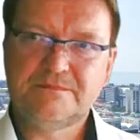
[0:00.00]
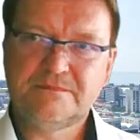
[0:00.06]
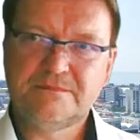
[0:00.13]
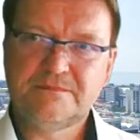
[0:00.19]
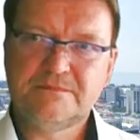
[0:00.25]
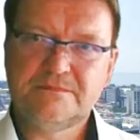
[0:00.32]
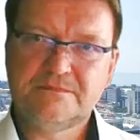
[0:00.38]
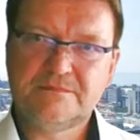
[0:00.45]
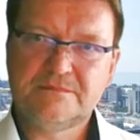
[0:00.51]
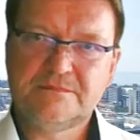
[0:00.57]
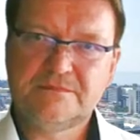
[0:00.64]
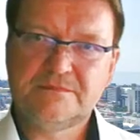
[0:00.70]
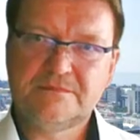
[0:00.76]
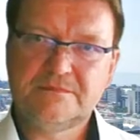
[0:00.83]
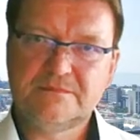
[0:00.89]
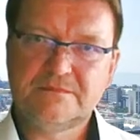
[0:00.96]

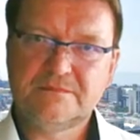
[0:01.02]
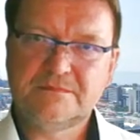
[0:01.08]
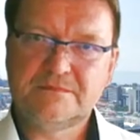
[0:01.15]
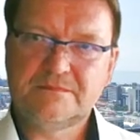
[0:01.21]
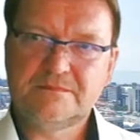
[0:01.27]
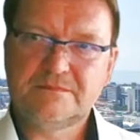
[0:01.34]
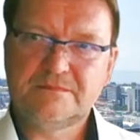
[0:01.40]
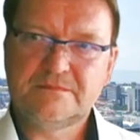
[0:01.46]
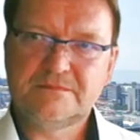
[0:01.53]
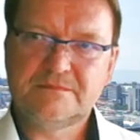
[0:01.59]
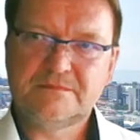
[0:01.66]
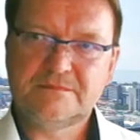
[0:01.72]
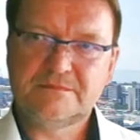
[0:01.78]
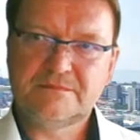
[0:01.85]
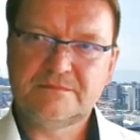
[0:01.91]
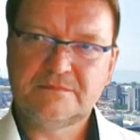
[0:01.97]

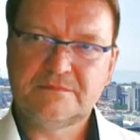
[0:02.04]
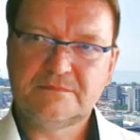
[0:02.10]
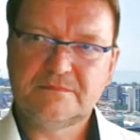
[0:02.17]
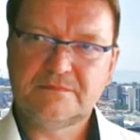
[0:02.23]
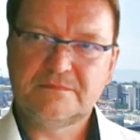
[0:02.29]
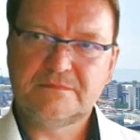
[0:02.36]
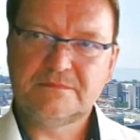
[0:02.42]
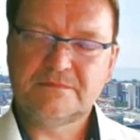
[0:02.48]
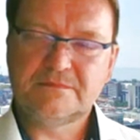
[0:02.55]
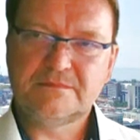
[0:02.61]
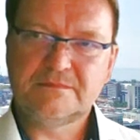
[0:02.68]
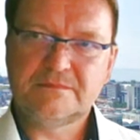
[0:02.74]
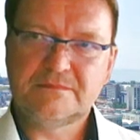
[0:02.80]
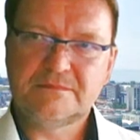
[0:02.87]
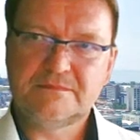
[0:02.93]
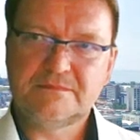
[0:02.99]

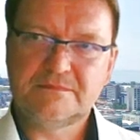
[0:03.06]
(not speaking)